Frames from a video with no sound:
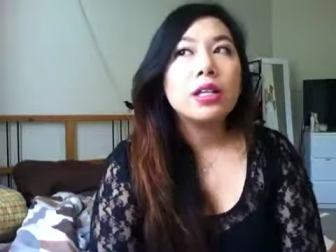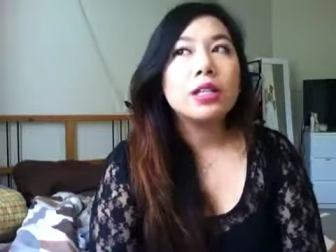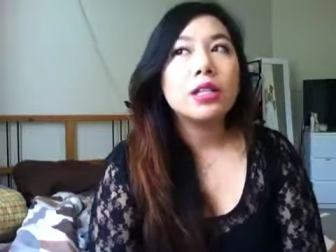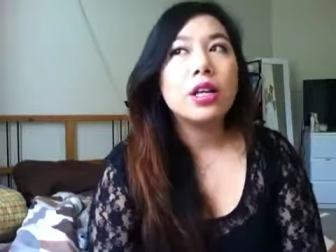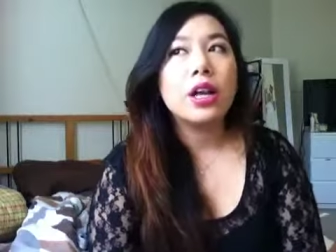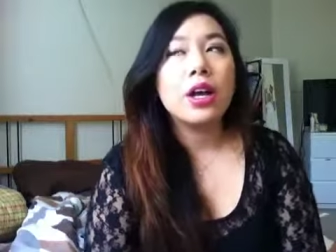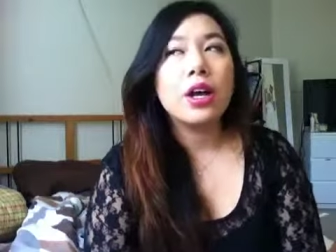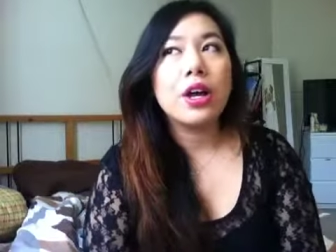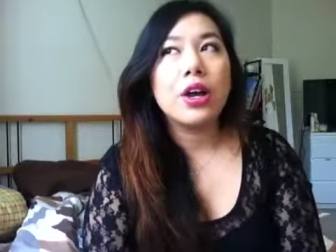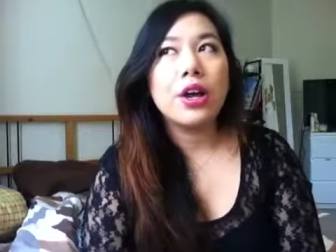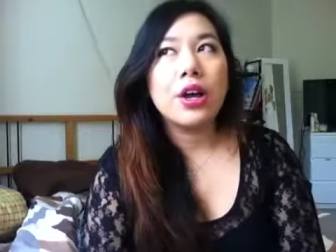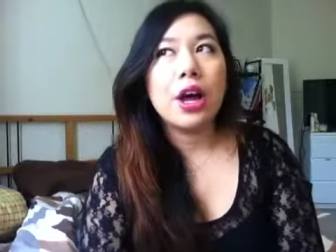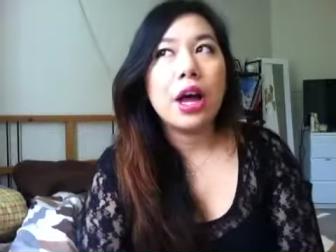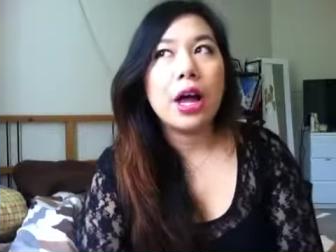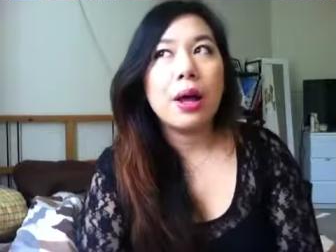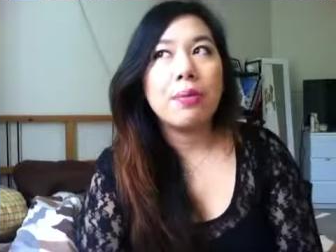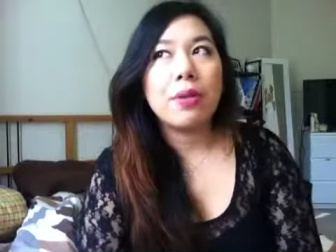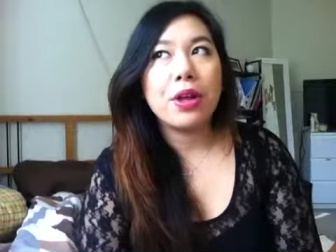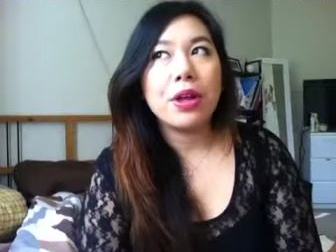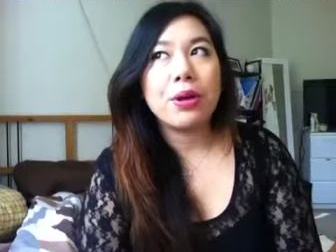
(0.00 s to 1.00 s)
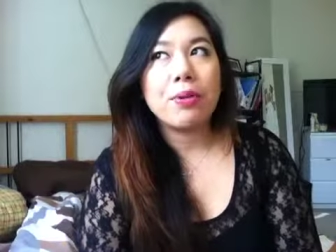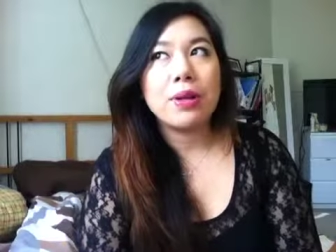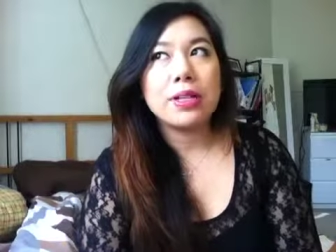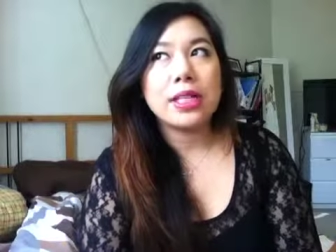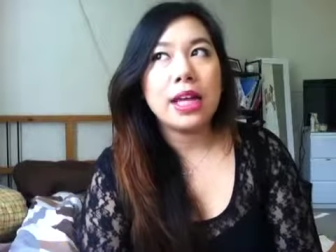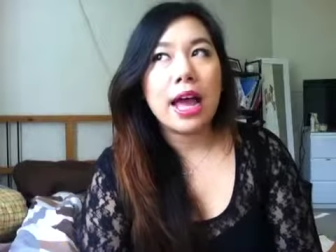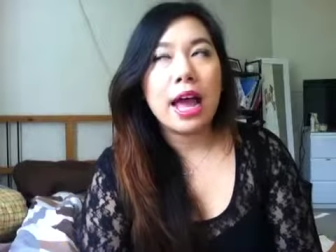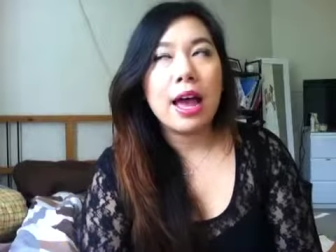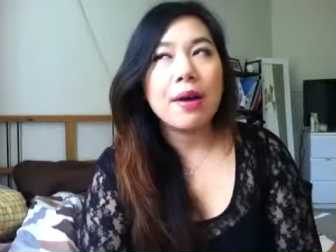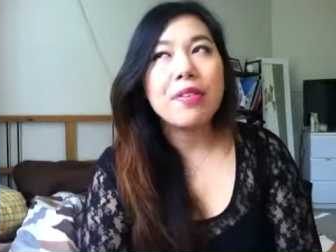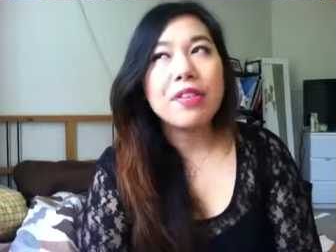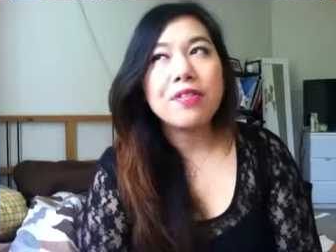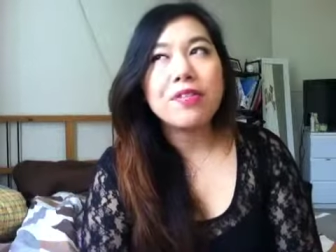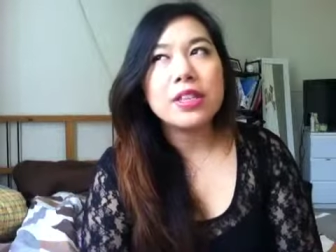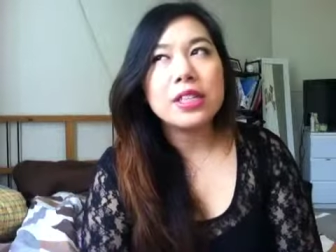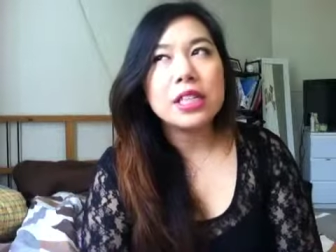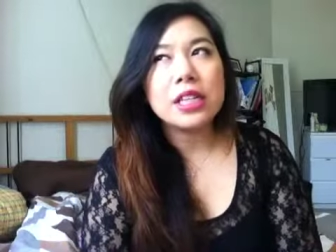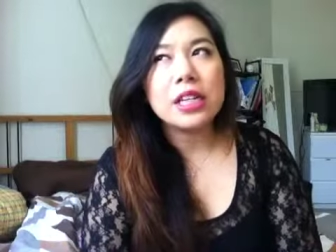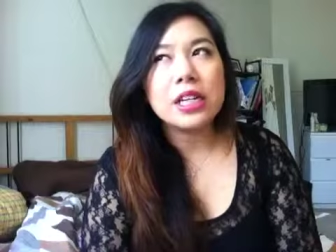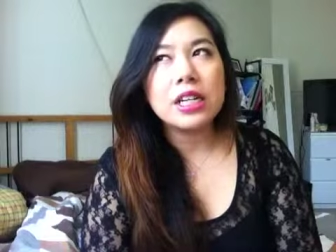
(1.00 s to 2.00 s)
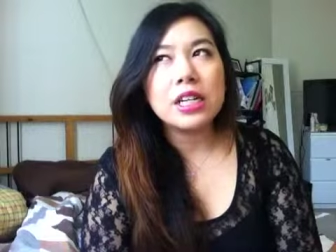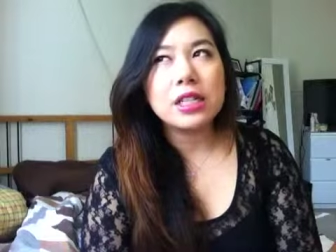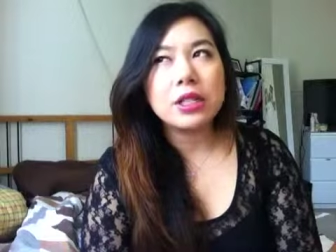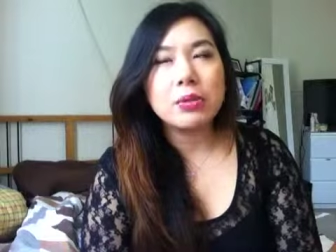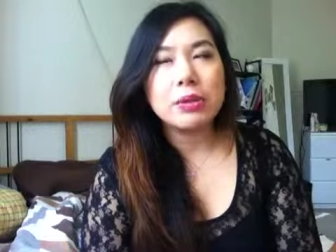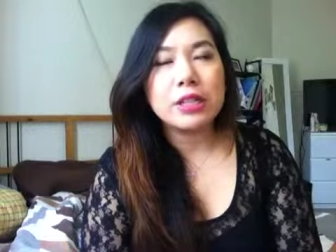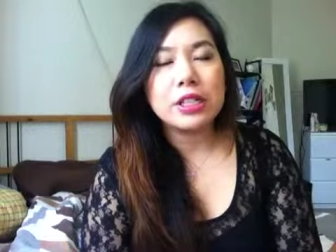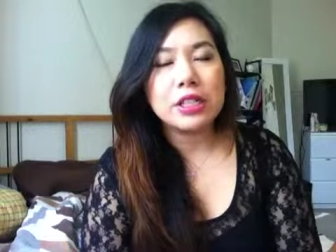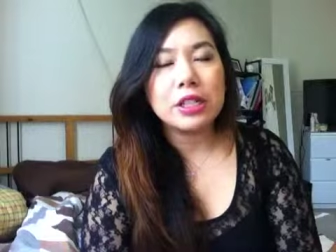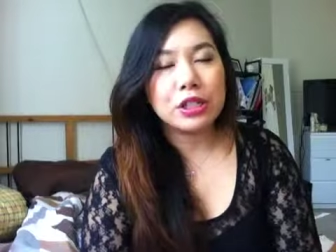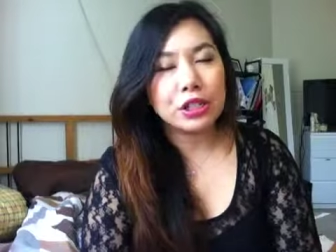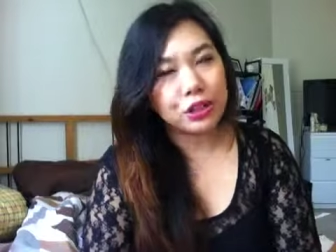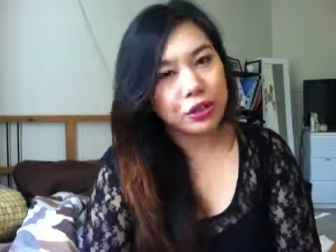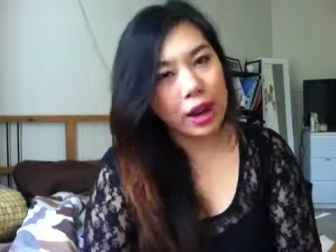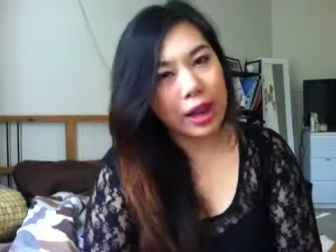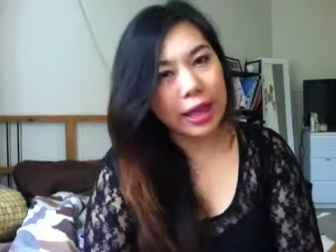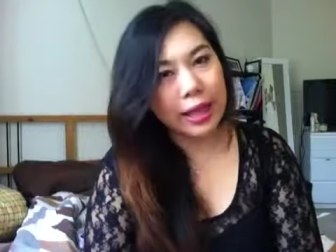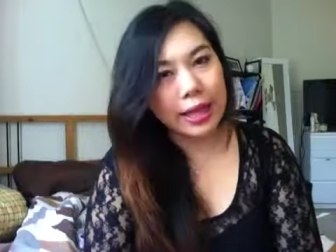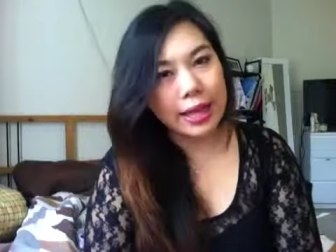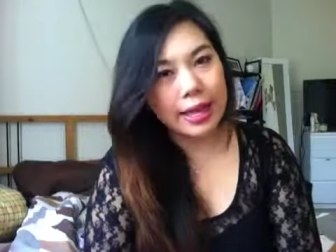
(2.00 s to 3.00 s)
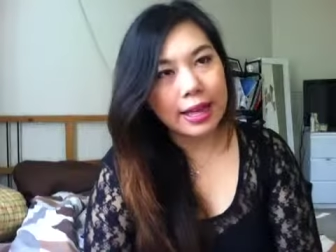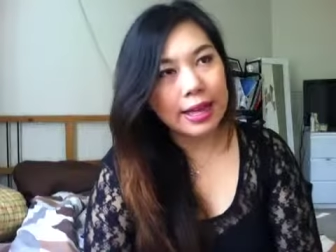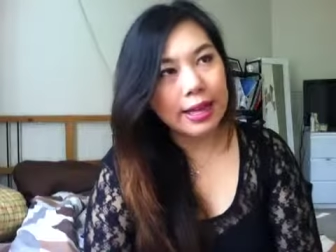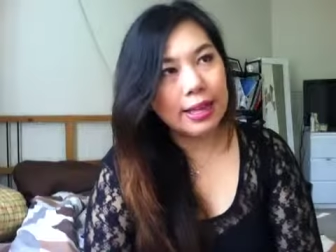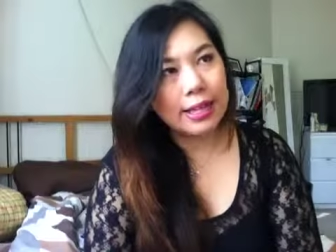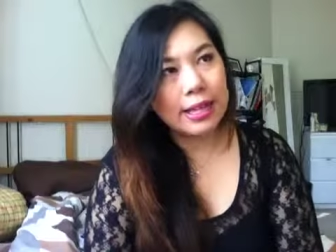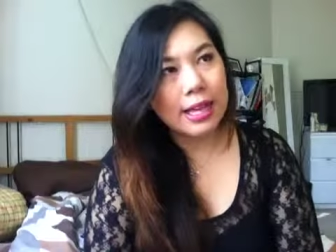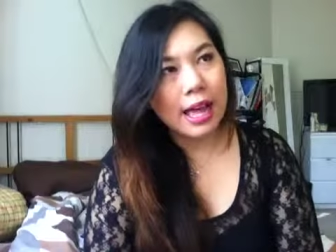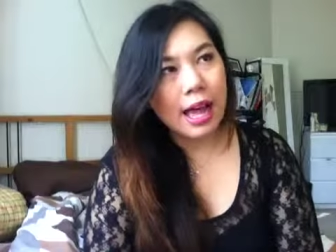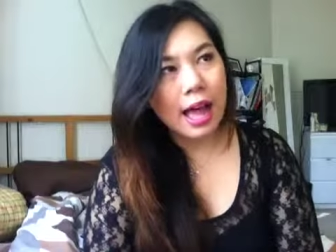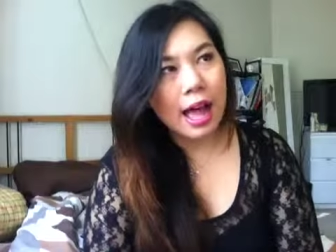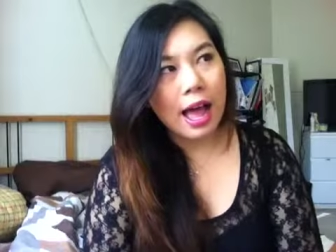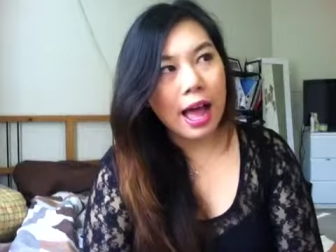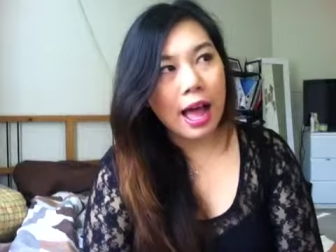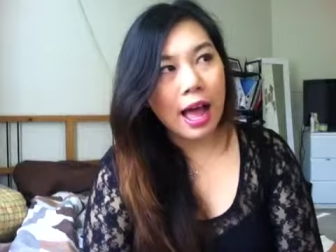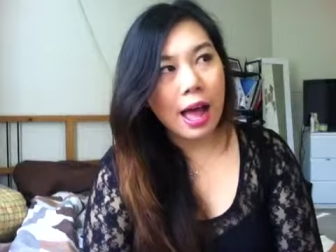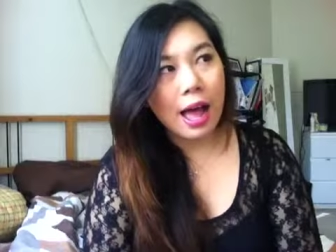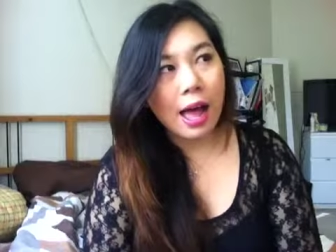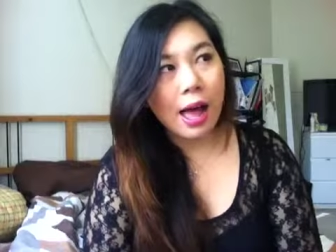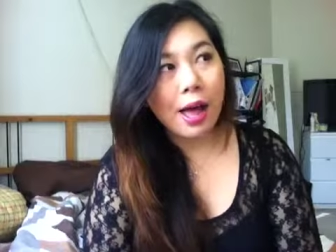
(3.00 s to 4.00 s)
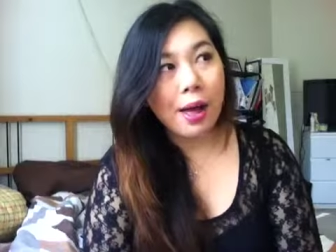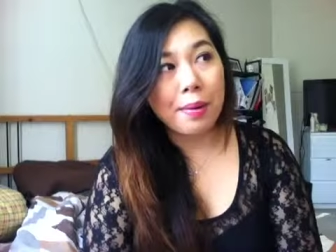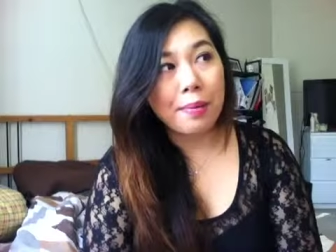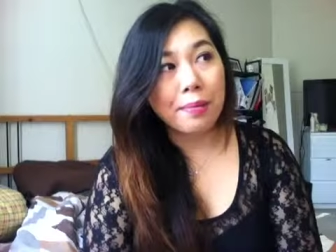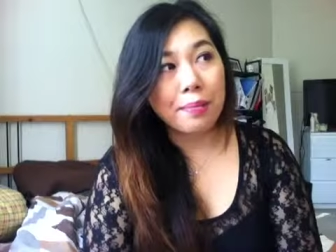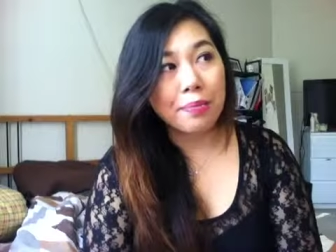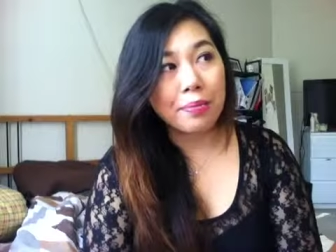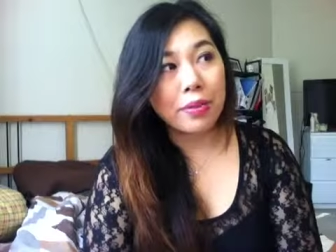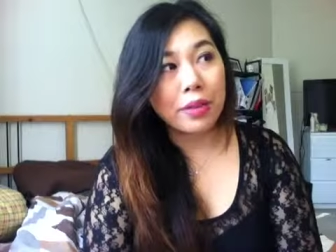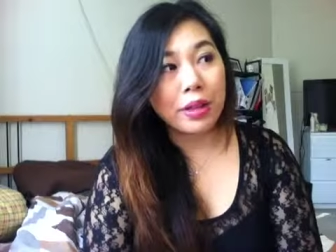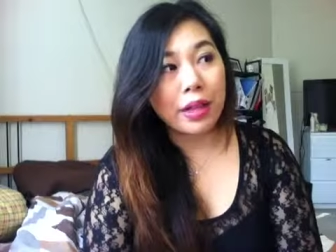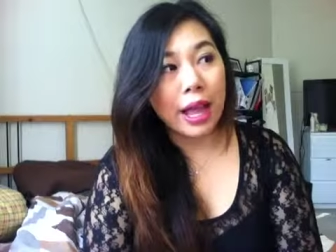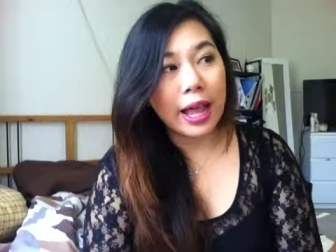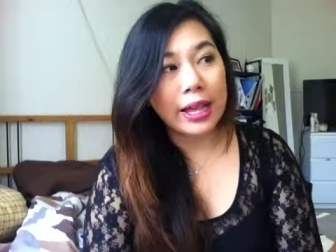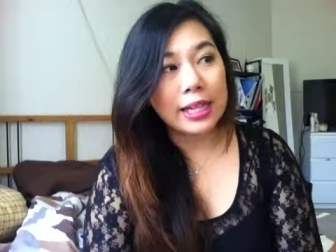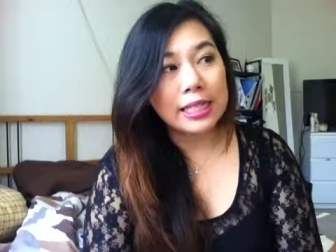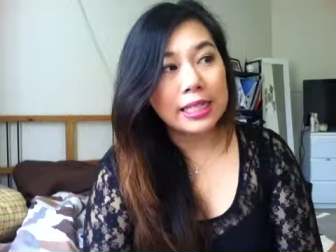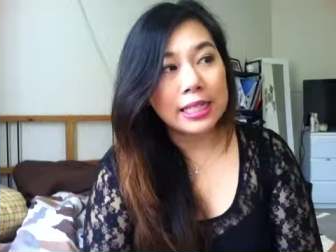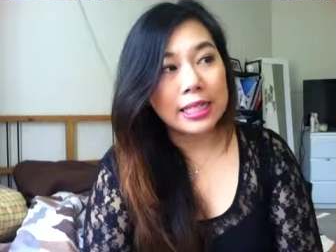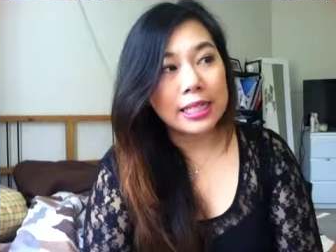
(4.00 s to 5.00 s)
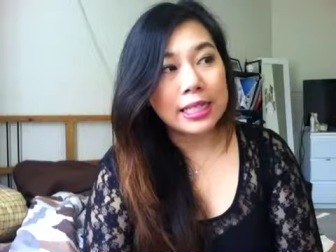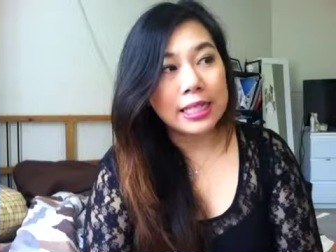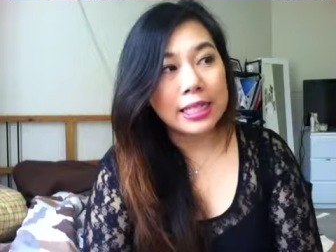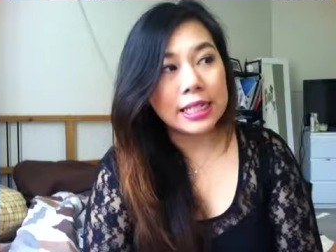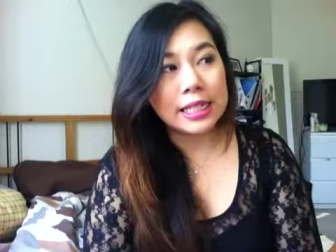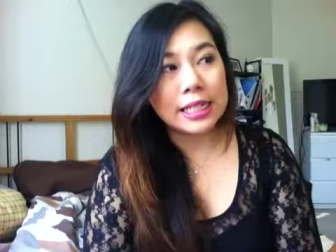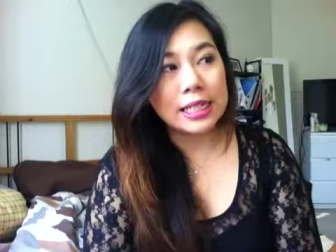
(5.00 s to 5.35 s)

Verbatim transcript: So um, the only ones I haven't visited is Western Australia, um, ACT,